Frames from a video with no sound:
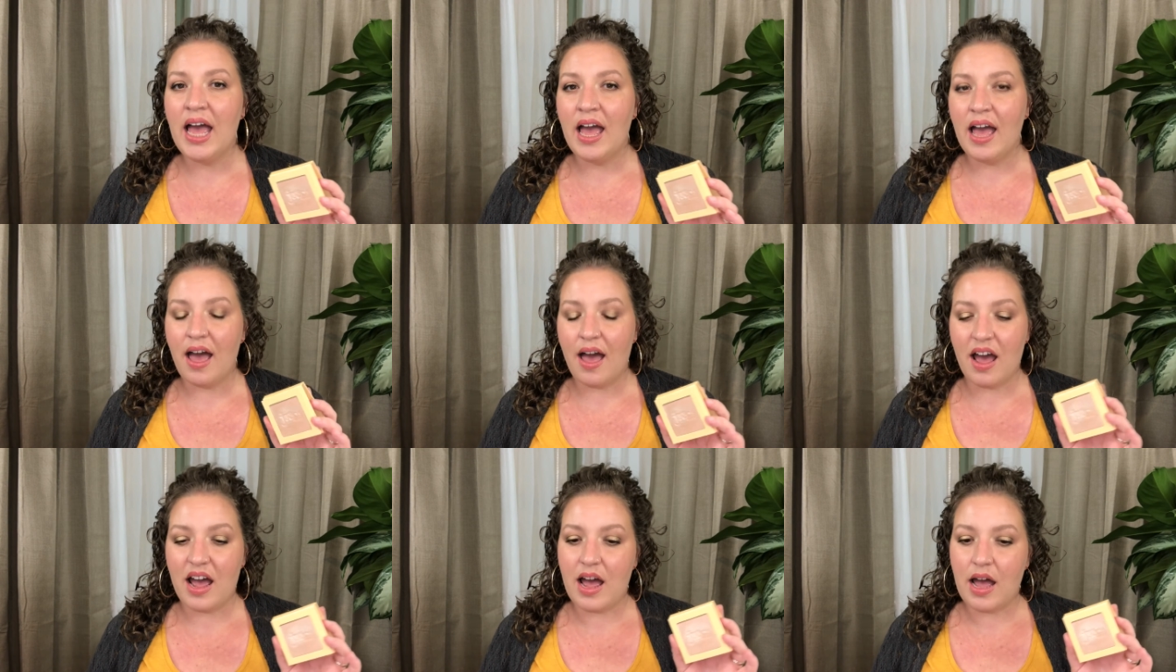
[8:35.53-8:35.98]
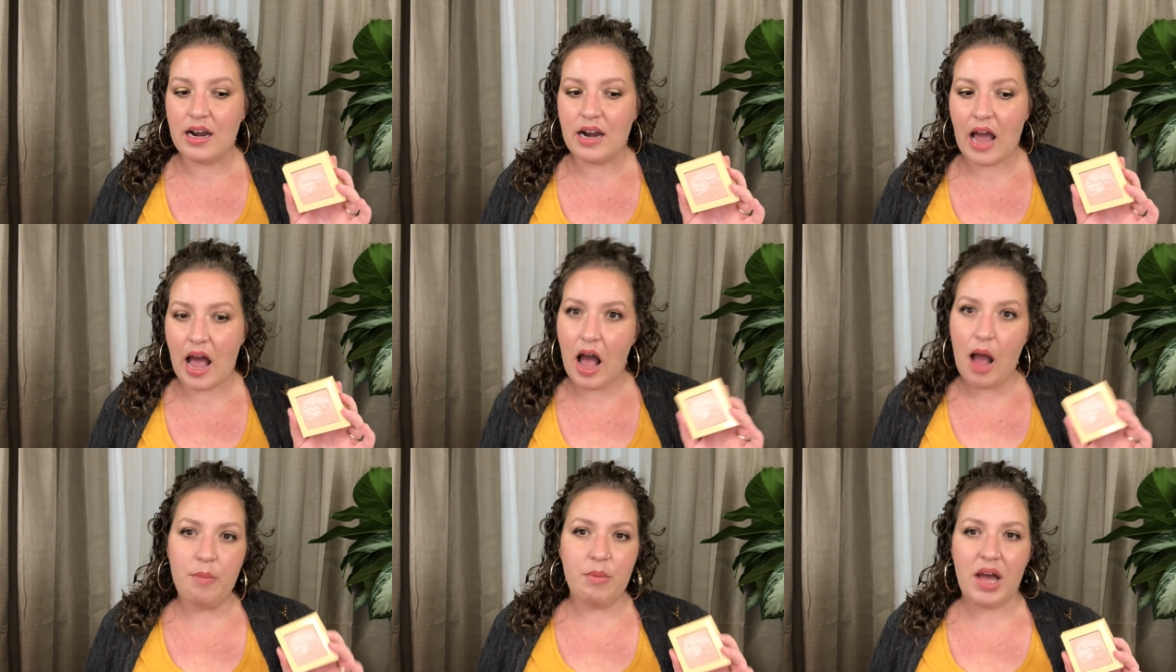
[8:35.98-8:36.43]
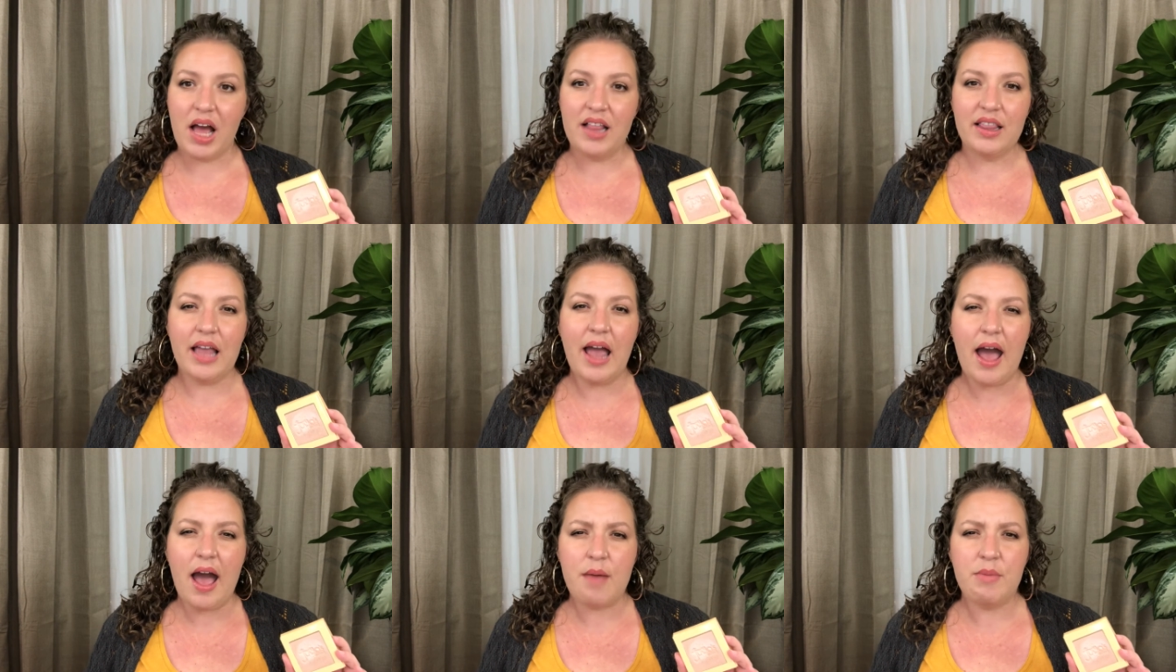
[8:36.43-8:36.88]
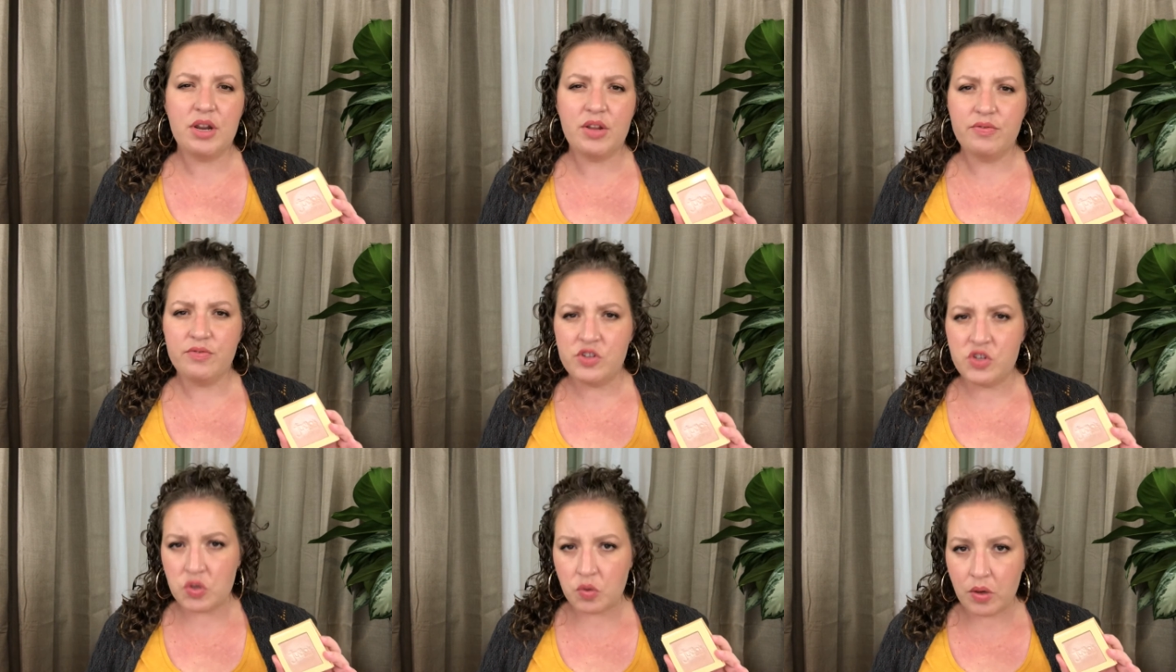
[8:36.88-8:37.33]
and I'm not in the habit
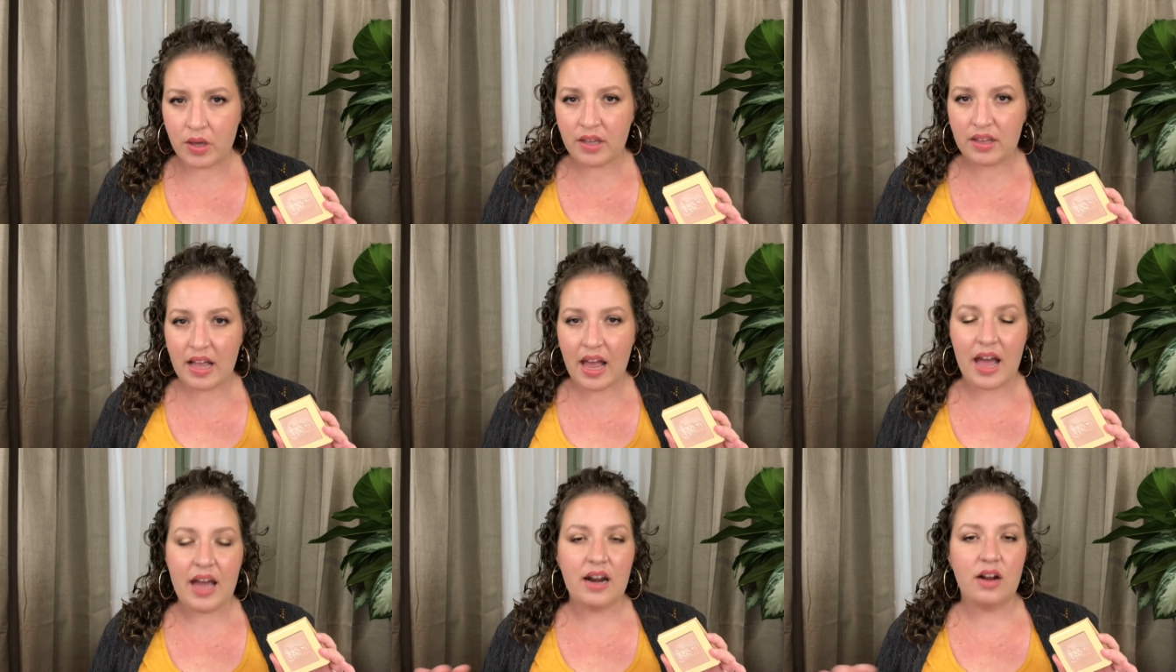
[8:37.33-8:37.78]
of doing that.